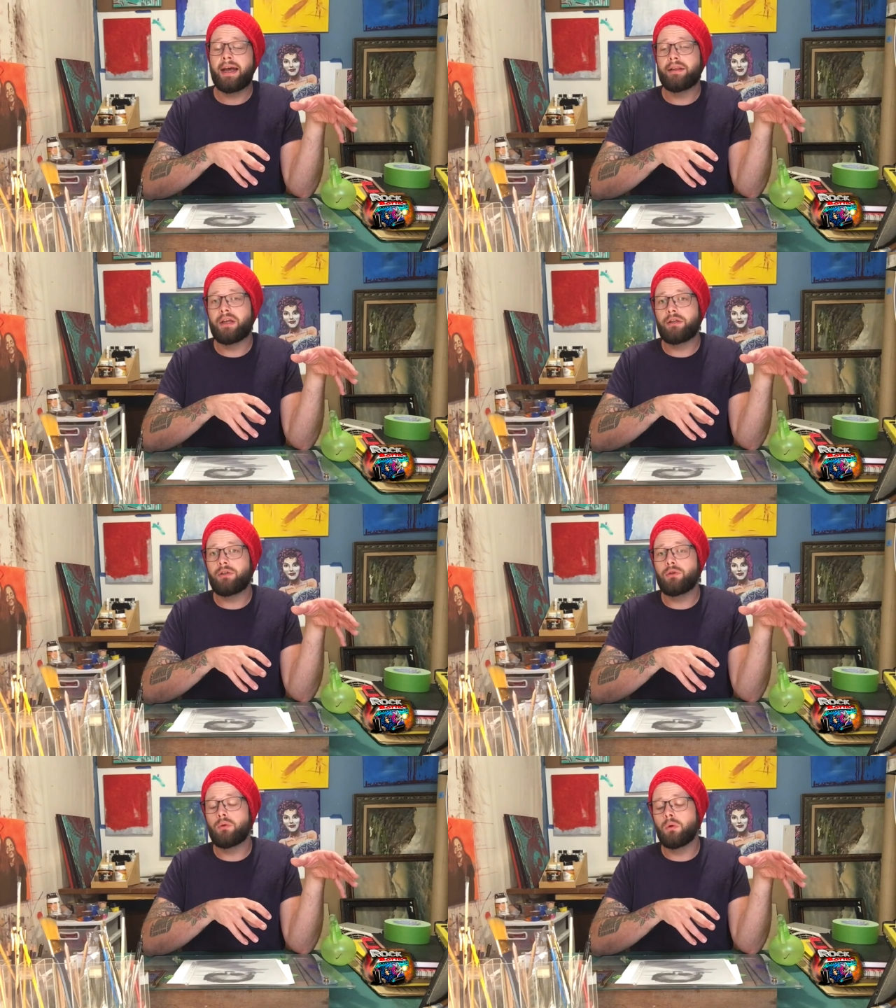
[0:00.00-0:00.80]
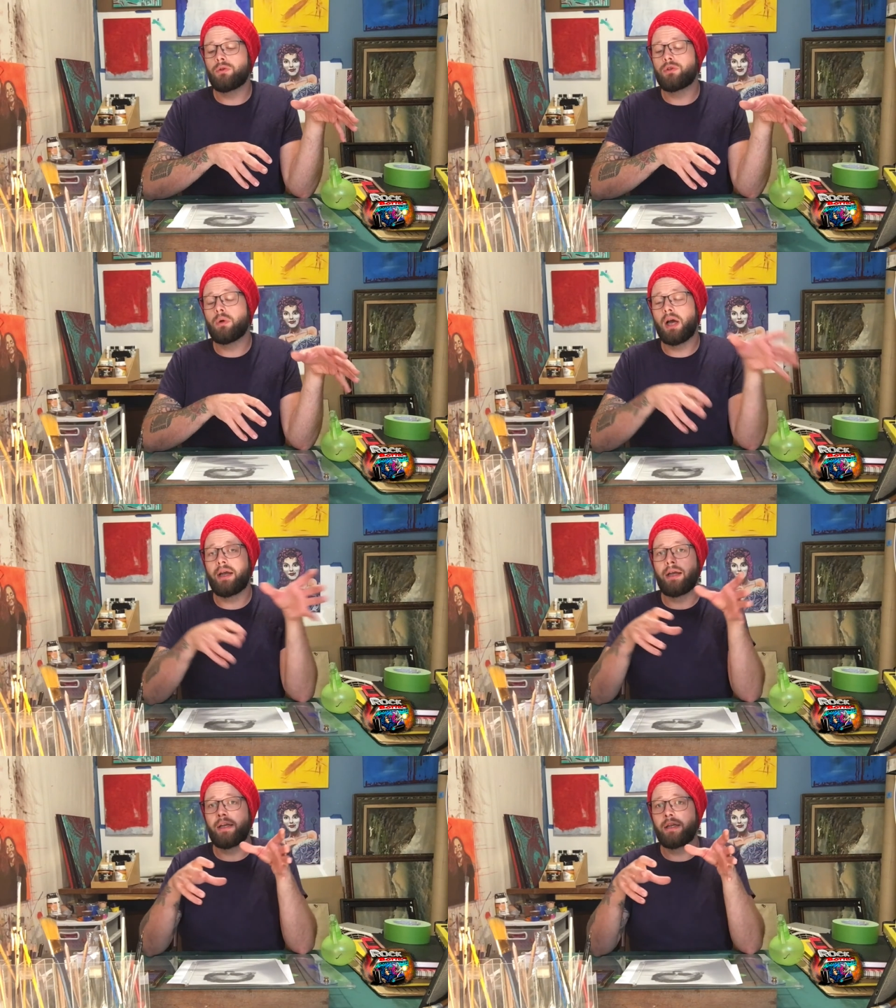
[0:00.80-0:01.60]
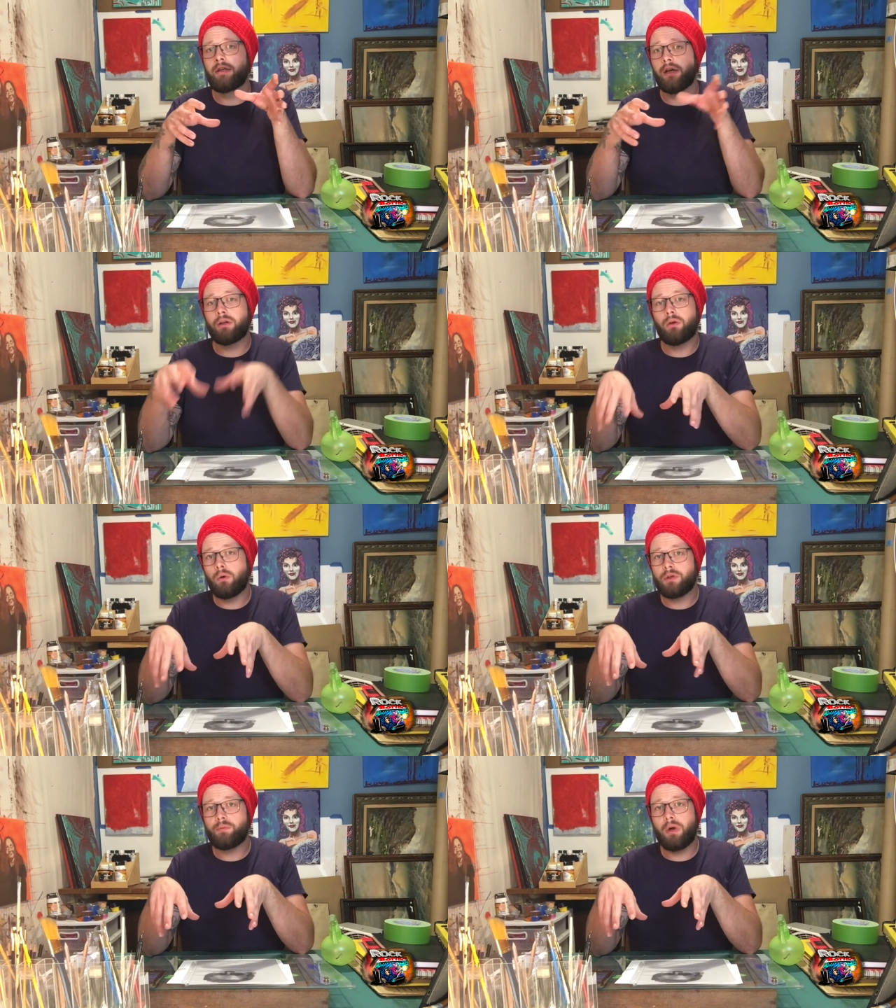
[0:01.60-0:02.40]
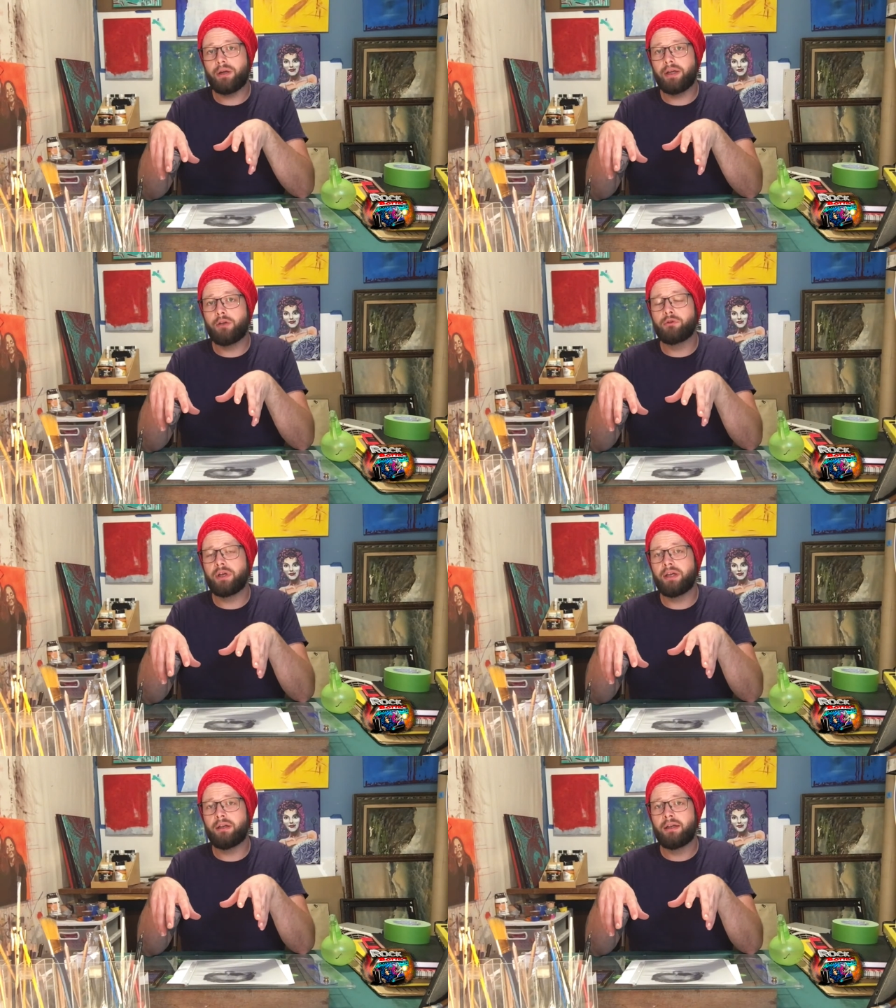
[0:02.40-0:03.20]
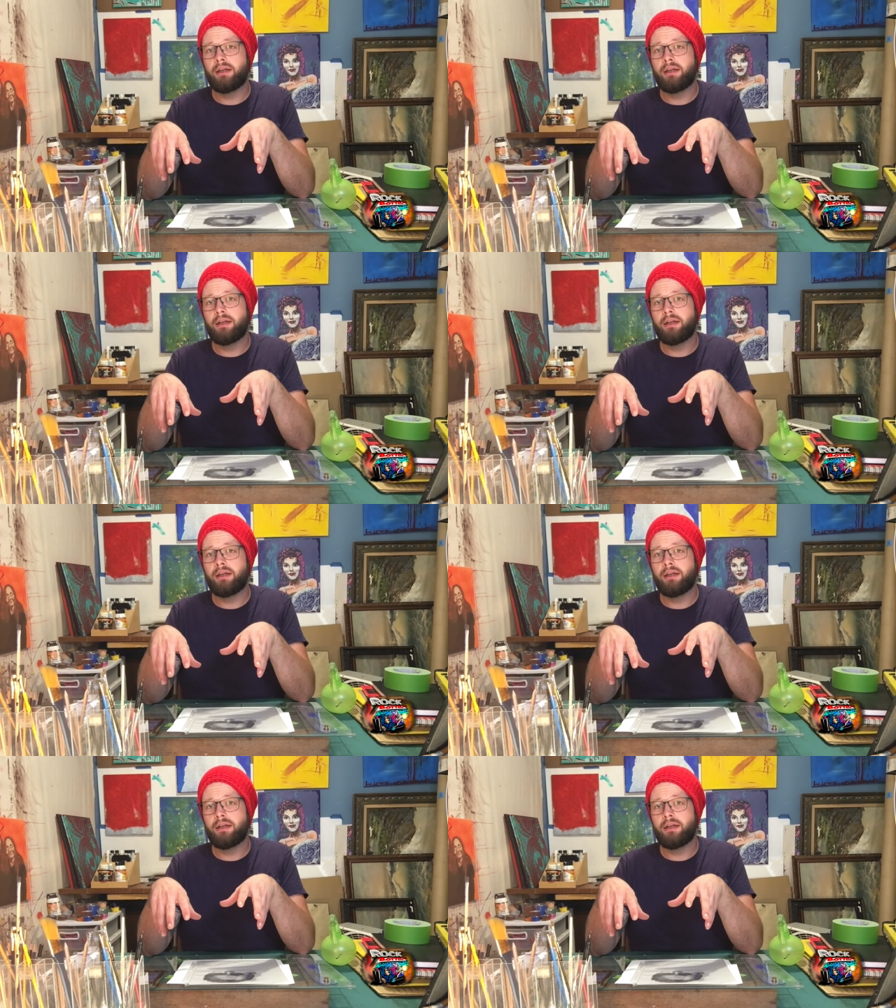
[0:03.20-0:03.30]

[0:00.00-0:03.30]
and then you do another corresponding grid